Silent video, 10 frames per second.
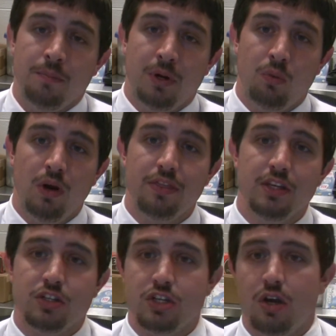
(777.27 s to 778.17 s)
But what
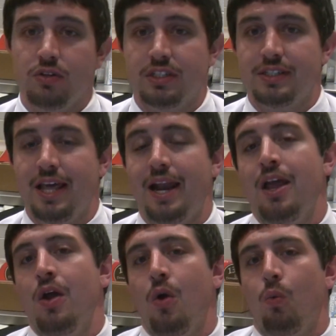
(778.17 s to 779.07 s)
this shows is
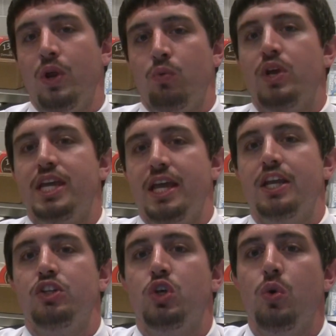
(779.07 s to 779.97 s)
that when we get
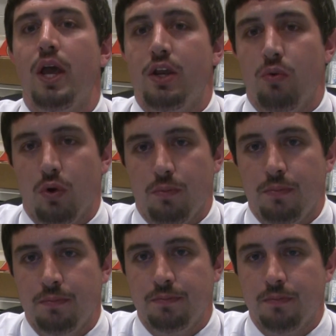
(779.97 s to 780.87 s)
into a
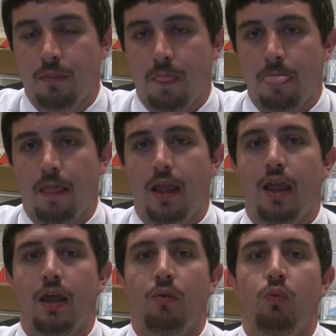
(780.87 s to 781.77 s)
group
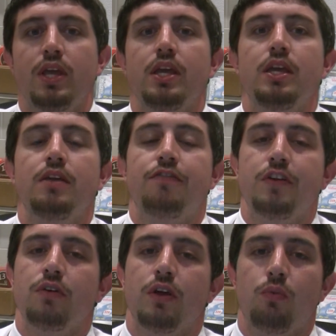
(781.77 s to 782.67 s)
and we
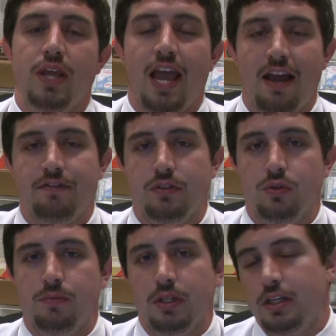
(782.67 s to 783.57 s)
feel that we have
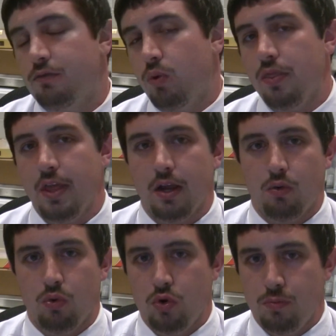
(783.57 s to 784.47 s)
to believe what that
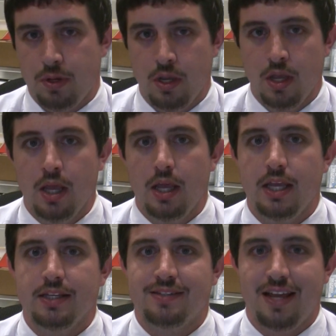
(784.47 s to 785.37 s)
group
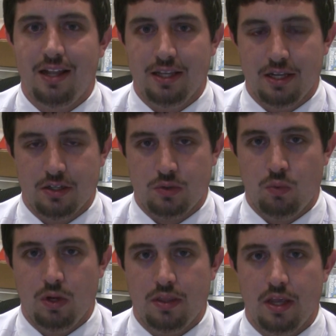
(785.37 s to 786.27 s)
is telling us,
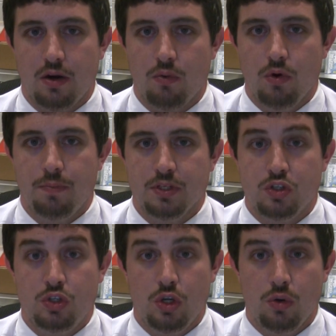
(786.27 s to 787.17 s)
what that group is
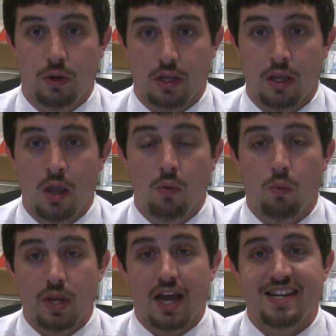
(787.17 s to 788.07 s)
doing,
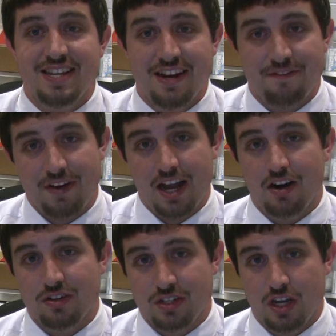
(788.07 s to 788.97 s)
we identify
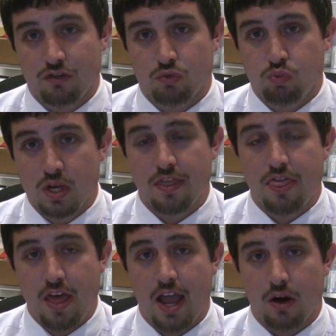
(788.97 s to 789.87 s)
ourselves with
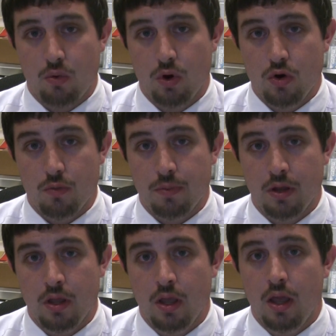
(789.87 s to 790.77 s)
that group,
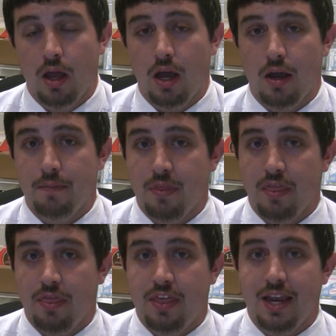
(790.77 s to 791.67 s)

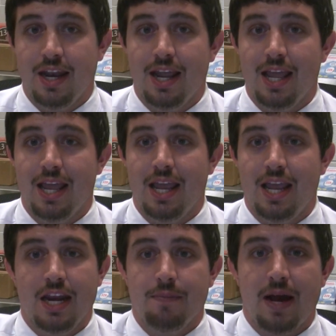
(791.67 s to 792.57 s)
then
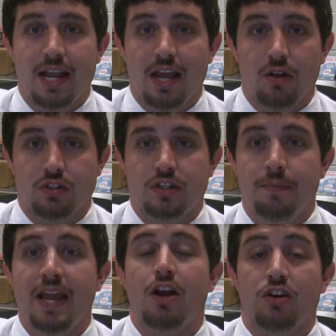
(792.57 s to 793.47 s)
anybody else, to
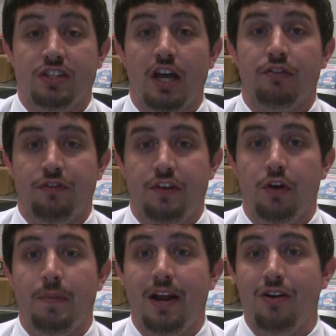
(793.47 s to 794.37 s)
make ourselves
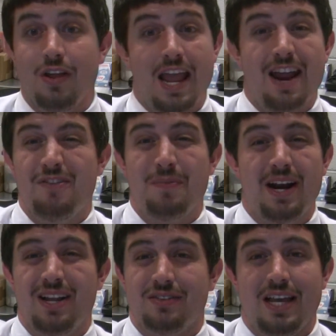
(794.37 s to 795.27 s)
feel better,
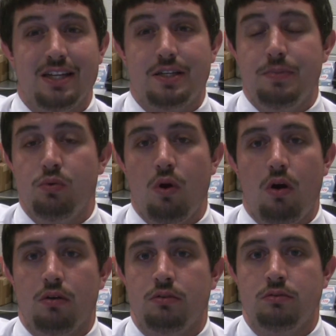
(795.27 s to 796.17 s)
everybody else has to be wrong.